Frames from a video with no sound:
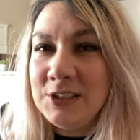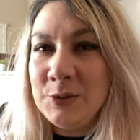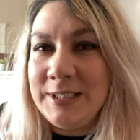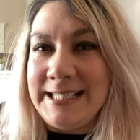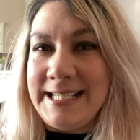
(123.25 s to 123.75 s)

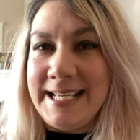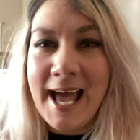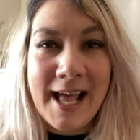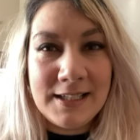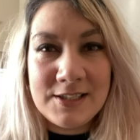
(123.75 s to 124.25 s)
nudity,
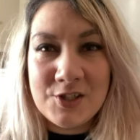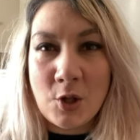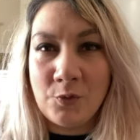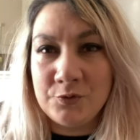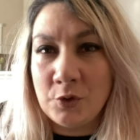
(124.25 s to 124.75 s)
and
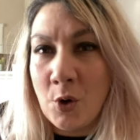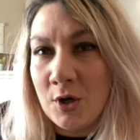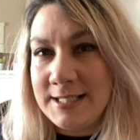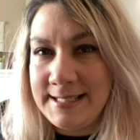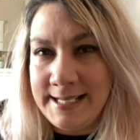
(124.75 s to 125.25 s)

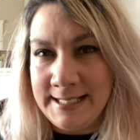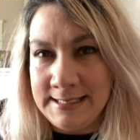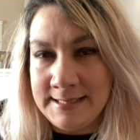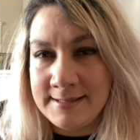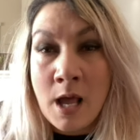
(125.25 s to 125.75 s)
softcore
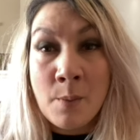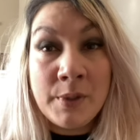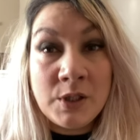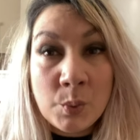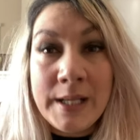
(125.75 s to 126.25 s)
scenes.
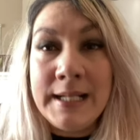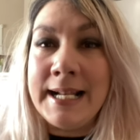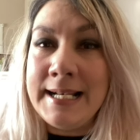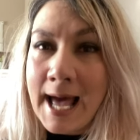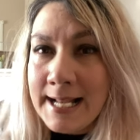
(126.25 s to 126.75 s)
Between
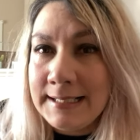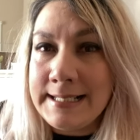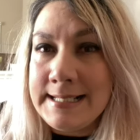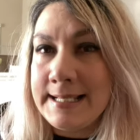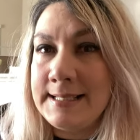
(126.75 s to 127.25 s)

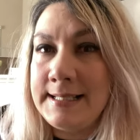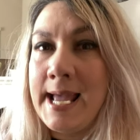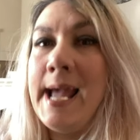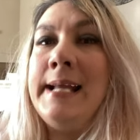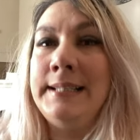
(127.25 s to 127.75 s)

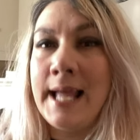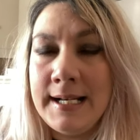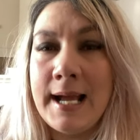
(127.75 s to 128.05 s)
1968 and